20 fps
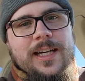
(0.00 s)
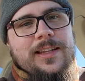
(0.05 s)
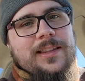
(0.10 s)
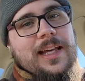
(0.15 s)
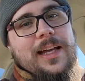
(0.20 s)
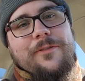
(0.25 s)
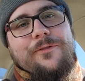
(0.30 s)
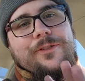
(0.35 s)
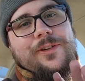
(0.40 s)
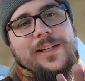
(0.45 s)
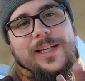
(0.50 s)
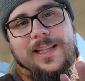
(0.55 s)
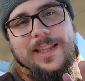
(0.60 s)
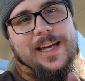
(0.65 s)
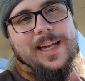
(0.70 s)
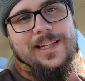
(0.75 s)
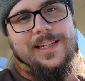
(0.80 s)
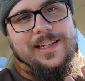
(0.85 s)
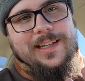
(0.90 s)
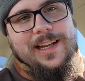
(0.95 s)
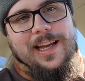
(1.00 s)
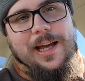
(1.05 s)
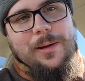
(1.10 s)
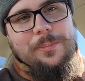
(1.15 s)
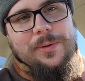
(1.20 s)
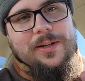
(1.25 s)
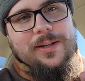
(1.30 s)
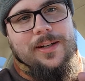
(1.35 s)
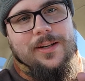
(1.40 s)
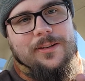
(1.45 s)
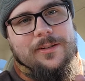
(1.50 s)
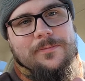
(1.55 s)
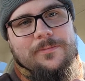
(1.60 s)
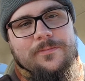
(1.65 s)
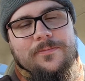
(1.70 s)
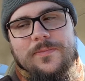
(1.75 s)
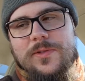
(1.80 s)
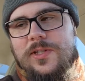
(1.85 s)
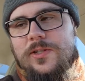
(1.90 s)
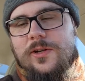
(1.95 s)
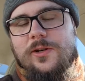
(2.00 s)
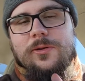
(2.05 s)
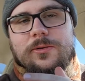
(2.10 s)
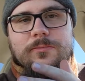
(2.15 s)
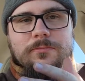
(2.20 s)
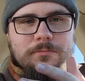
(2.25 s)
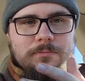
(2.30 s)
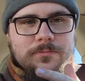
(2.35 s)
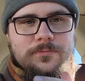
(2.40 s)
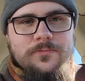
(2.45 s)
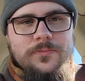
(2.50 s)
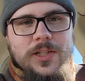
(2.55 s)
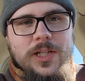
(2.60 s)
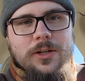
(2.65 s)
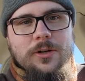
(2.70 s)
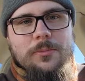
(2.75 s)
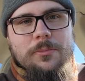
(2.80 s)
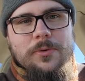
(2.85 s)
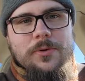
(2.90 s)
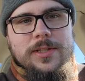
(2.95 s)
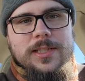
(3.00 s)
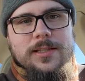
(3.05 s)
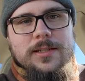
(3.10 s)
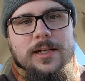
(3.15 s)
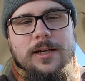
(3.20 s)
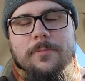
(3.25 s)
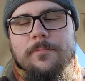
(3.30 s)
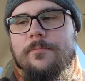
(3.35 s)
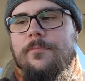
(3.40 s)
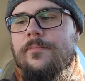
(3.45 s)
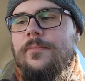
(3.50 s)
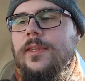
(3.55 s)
Thankfully, that didn't happen here. So, points there.